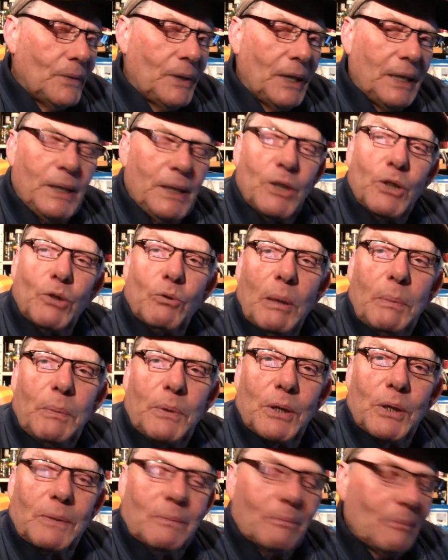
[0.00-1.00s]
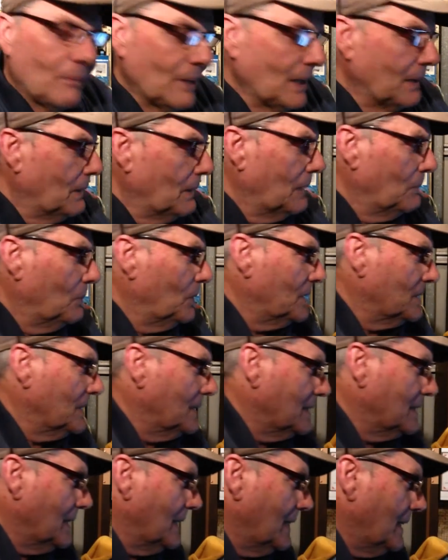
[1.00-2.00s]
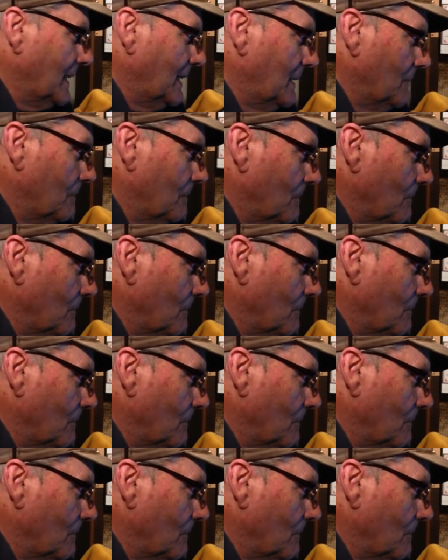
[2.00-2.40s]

description. What does it say?